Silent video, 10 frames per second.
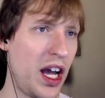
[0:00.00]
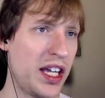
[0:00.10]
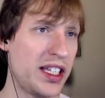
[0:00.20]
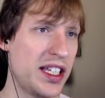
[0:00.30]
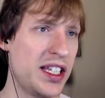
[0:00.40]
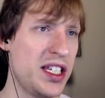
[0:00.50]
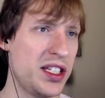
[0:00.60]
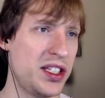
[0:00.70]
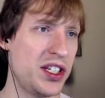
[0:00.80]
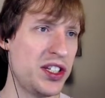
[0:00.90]
I
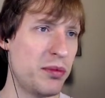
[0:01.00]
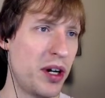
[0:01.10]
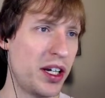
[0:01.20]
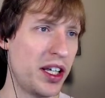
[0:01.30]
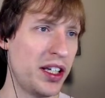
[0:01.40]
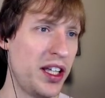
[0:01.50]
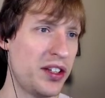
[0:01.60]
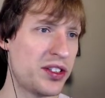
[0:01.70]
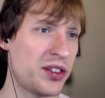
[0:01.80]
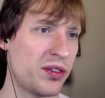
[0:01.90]
eat Digimon and
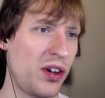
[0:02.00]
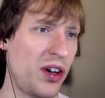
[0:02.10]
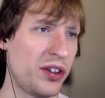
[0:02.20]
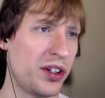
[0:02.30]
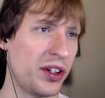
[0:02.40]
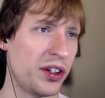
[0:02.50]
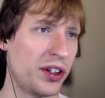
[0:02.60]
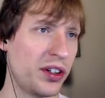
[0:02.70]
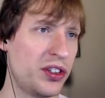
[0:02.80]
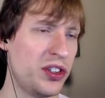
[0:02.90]
get
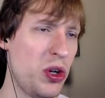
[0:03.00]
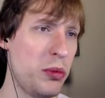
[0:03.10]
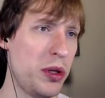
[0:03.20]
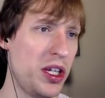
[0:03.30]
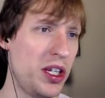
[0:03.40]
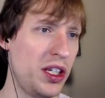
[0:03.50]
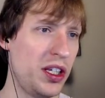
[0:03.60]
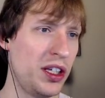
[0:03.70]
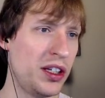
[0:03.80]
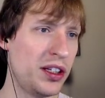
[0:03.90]
stronger.
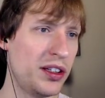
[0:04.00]
Scooby!